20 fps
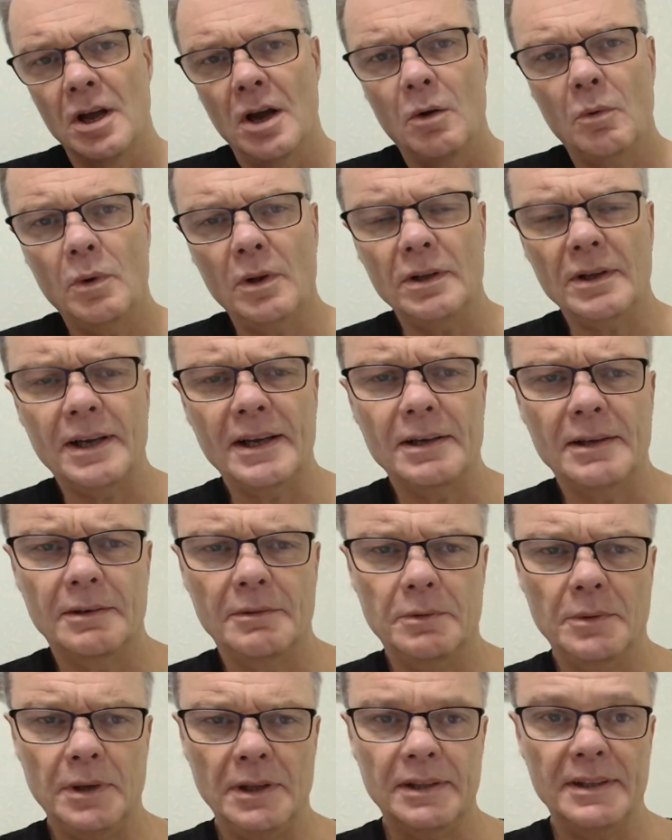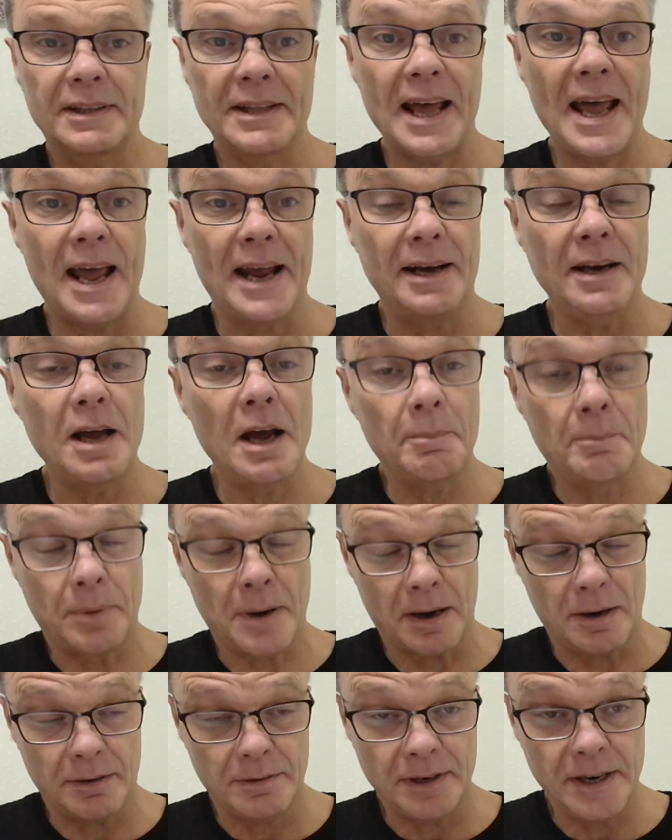will then,
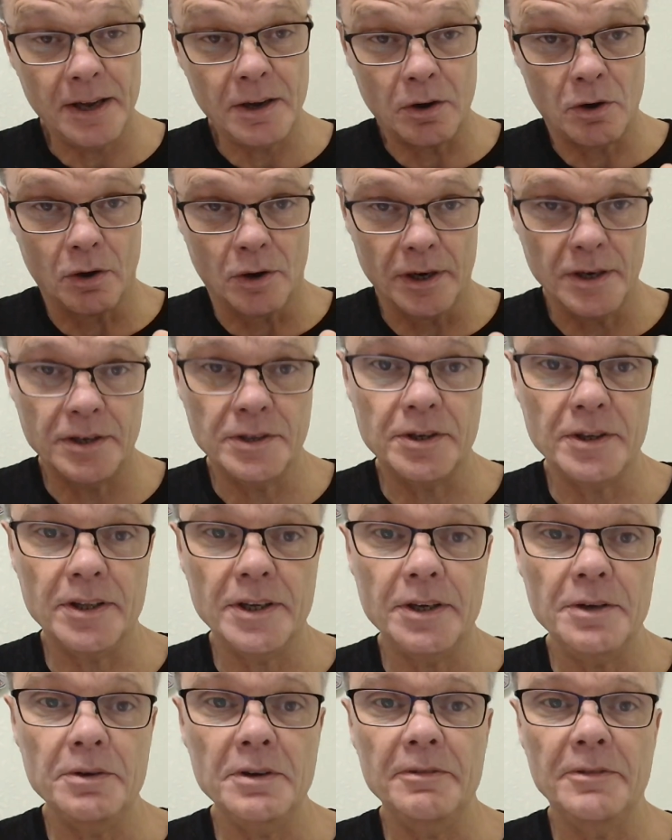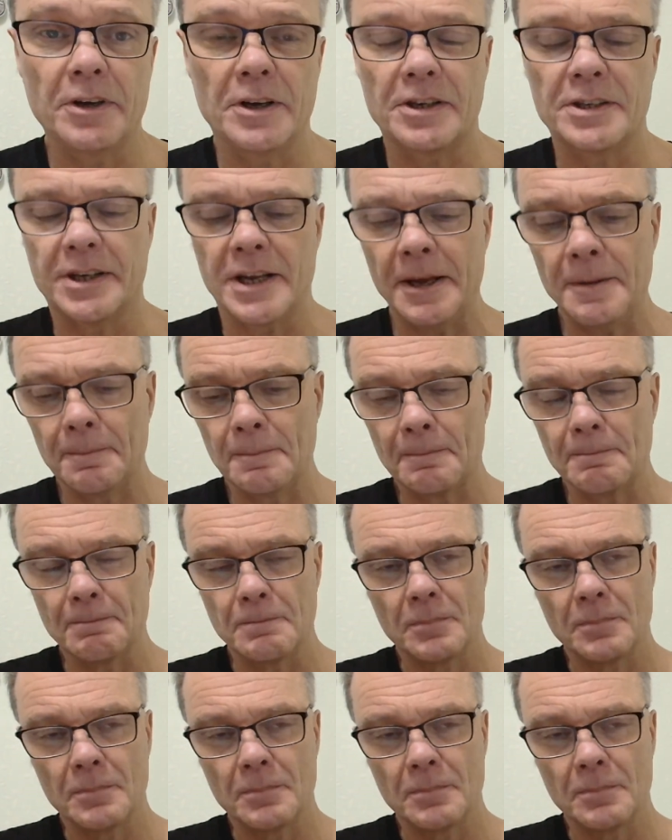apparently, according to the university,